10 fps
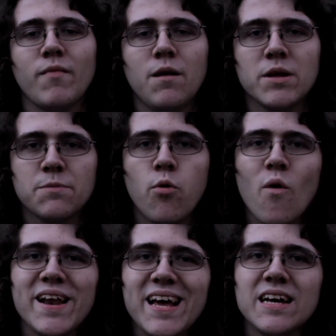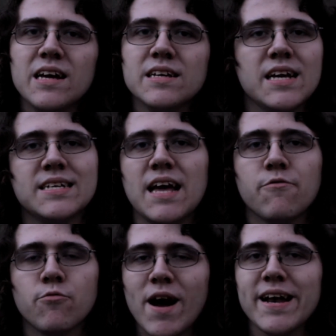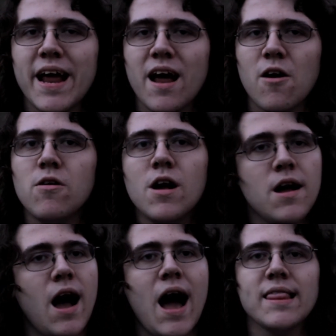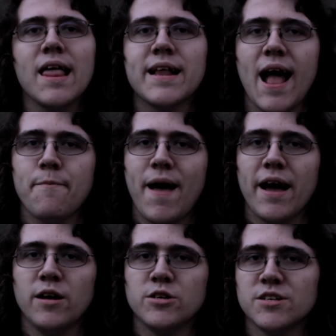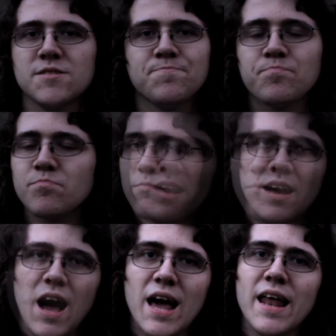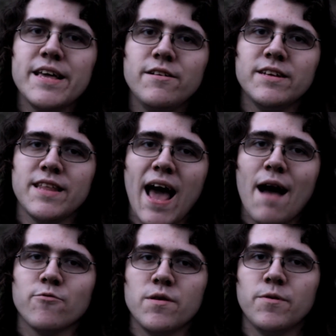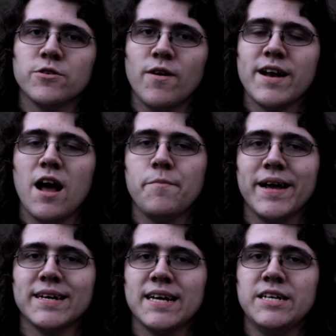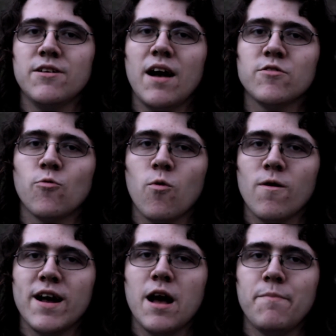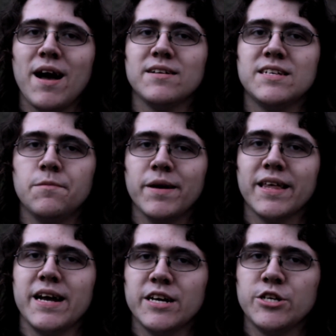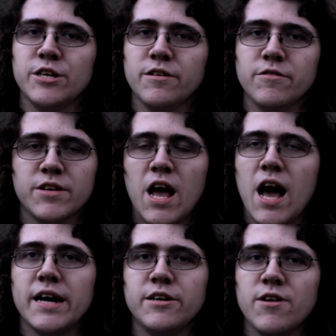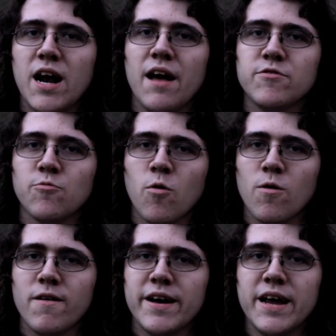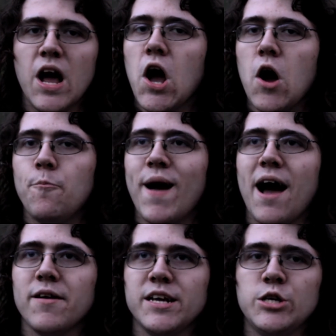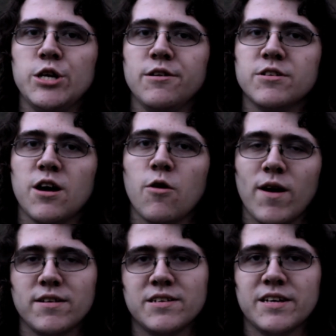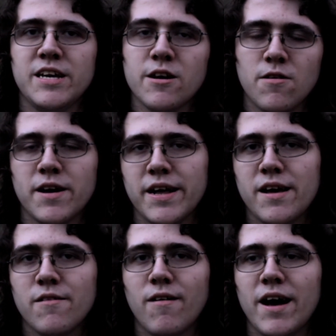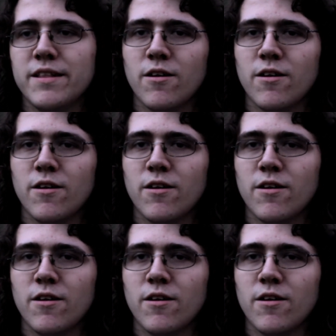But the point is, is that right now, I like apt packages. I like using the apt repos right now because I do not have to worry about stability issues. I do not have to worry about issues around security, right?